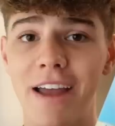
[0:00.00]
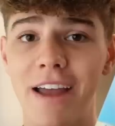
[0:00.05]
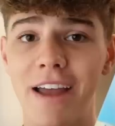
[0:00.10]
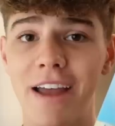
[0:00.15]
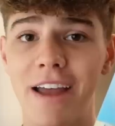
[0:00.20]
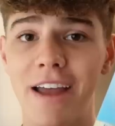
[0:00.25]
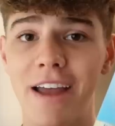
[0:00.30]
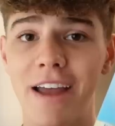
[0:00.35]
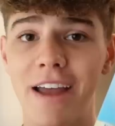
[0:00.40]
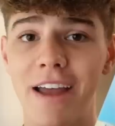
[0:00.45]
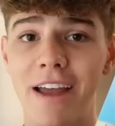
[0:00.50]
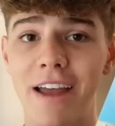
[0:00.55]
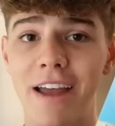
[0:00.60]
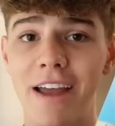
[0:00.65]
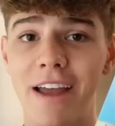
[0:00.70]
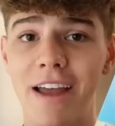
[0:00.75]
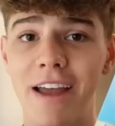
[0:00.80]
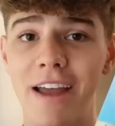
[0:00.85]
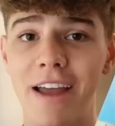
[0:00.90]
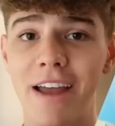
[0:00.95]

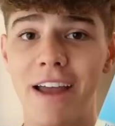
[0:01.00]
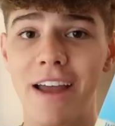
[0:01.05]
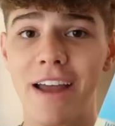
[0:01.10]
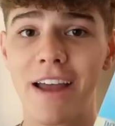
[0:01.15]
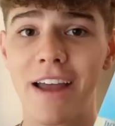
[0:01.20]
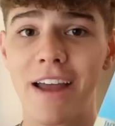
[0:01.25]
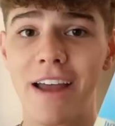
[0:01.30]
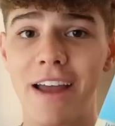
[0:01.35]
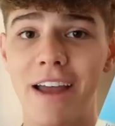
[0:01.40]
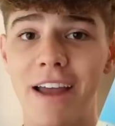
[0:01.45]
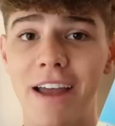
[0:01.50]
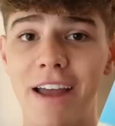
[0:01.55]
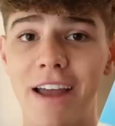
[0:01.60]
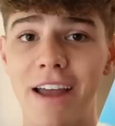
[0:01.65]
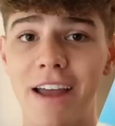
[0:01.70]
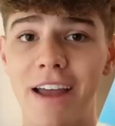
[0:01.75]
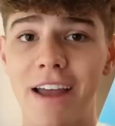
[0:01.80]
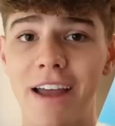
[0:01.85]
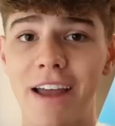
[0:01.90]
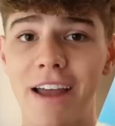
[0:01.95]

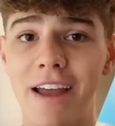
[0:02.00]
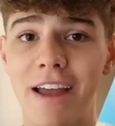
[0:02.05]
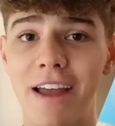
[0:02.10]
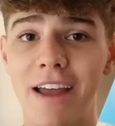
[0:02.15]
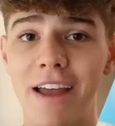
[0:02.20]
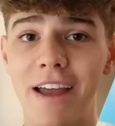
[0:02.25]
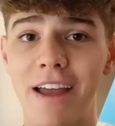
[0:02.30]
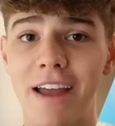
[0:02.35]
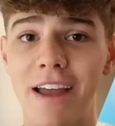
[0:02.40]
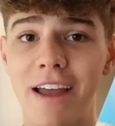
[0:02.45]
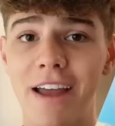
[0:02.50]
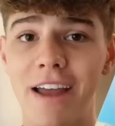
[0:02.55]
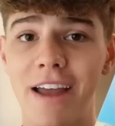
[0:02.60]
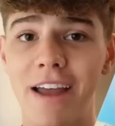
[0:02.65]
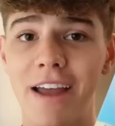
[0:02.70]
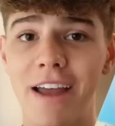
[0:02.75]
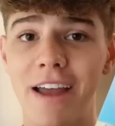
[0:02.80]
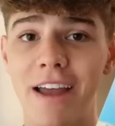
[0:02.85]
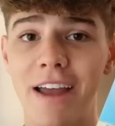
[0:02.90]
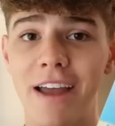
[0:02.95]

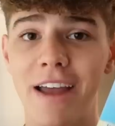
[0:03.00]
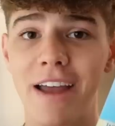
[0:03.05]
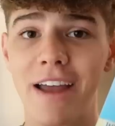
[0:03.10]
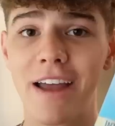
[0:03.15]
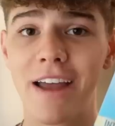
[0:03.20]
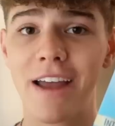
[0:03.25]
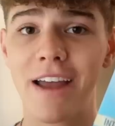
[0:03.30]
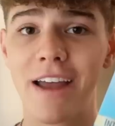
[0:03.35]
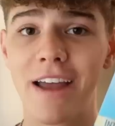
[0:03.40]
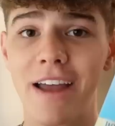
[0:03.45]
(not speaking)